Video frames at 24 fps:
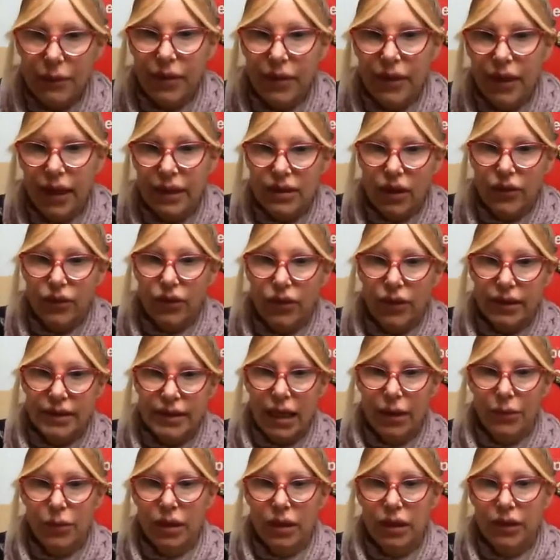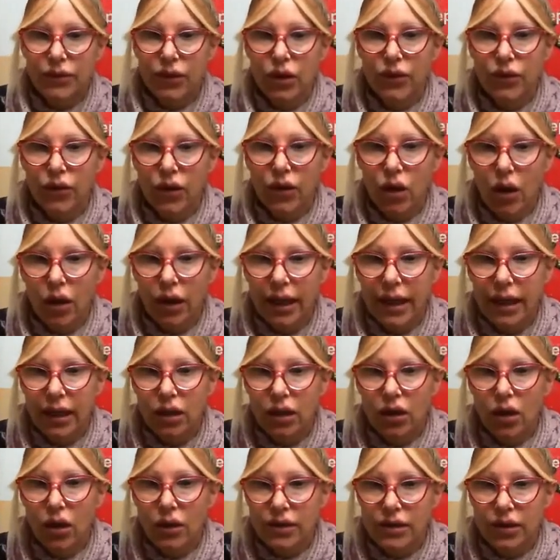thing. So for example, if you've got
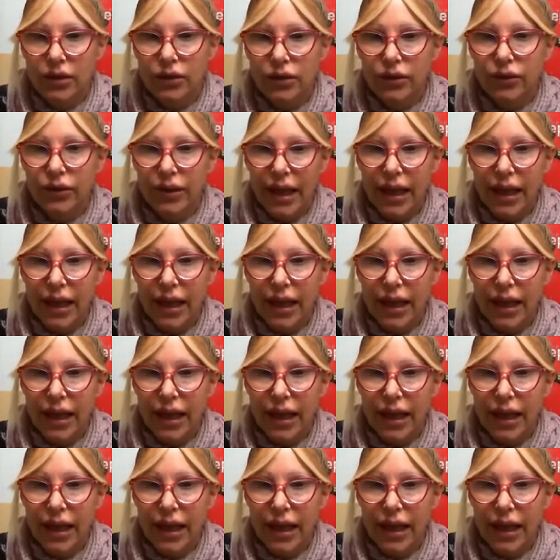lots of